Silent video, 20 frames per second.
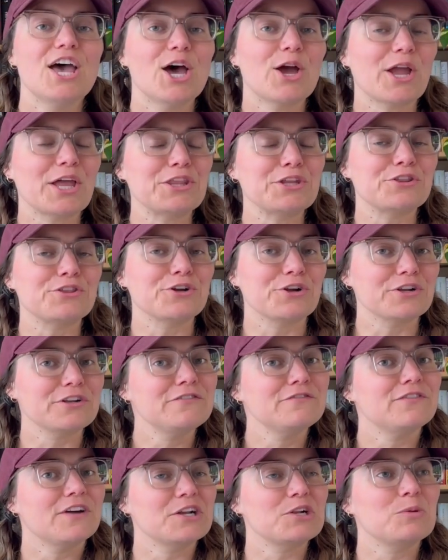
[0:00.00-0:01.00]
Okay, the third
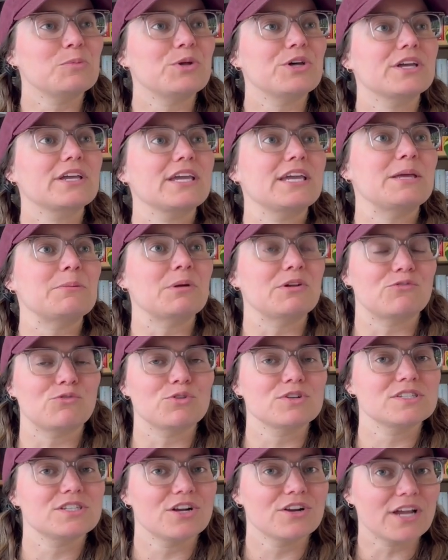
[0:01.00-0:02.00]
and final book in my
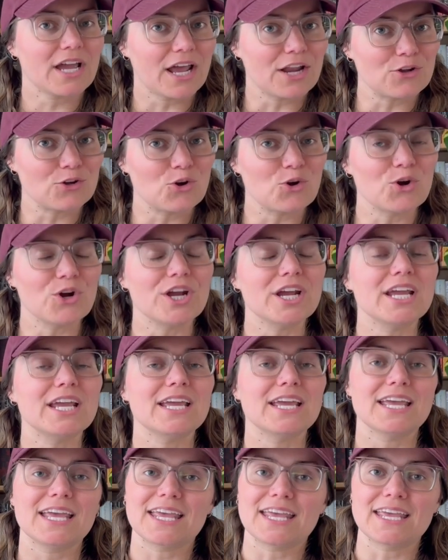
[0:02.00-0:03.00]
4-star
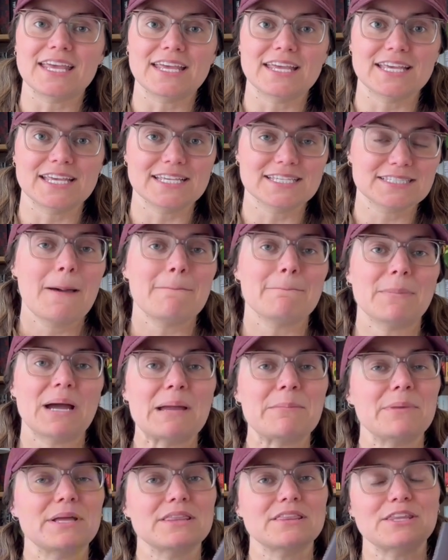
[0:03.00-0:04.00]
category is
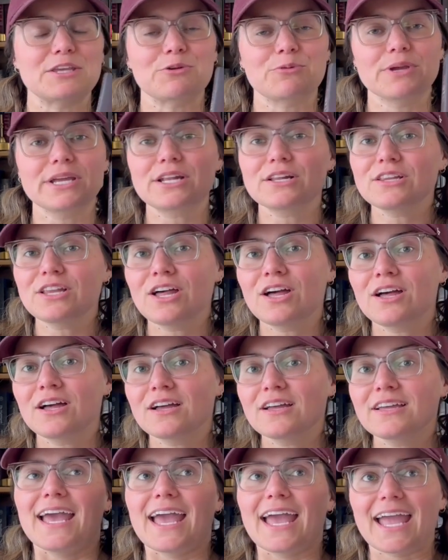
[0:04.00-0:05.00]
my monthly read
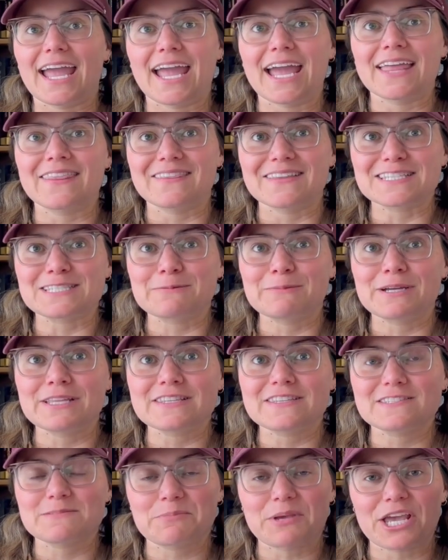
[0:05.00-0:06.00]
along, and this
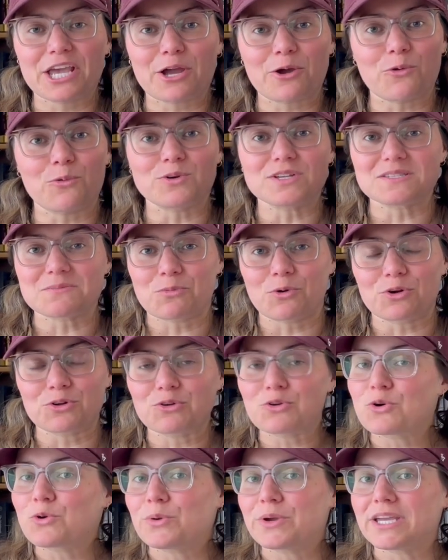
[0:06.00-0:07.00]
month's pick was
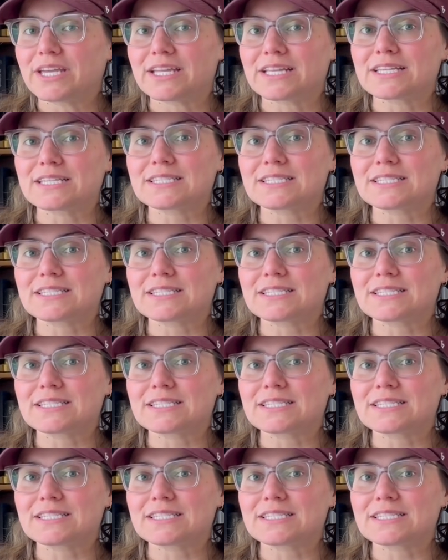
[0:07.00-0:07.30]
Mortal Queens